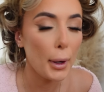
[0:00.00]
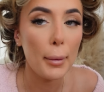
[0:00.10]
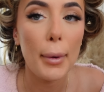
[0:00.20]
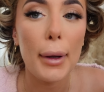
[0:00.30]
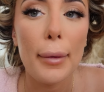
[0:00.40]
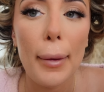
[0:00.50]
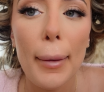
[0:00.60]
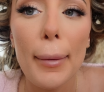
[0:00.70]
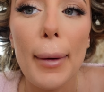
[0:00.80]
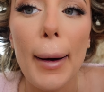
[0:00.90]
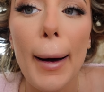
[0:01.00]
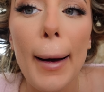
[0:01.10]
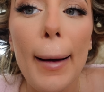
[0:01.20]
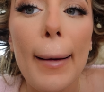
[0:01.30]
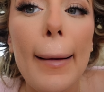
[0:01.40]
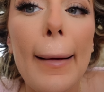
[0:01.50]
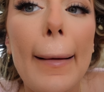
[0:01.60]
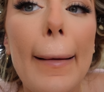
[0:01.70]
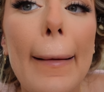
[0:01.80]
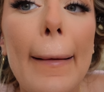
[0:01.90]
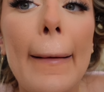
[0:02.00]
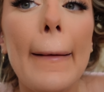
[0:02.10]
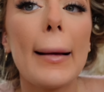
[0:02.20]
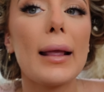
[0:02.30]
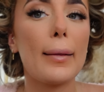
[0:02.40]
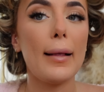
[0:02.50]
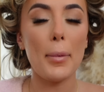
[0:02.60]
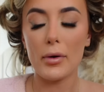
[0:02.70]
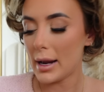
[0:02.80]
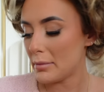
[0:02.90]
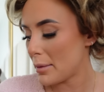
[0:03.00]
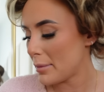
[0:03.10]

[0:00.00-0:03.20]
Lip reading: at my Sula. It's separating my